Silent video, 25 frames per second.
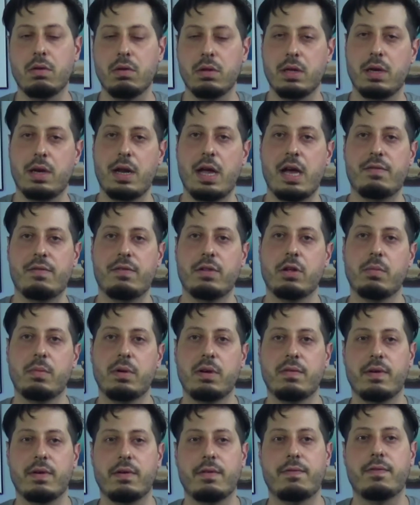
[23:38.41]
did it have a little bit
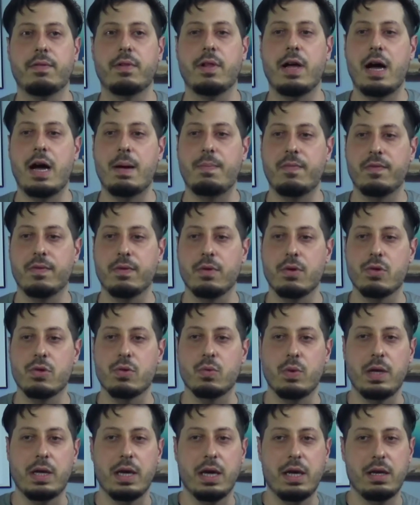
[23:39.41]
of a flop first
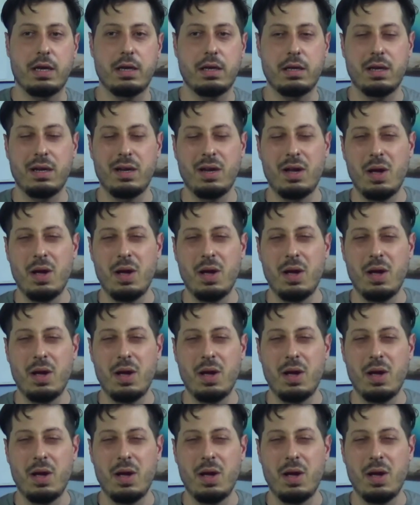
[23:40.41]
weekend?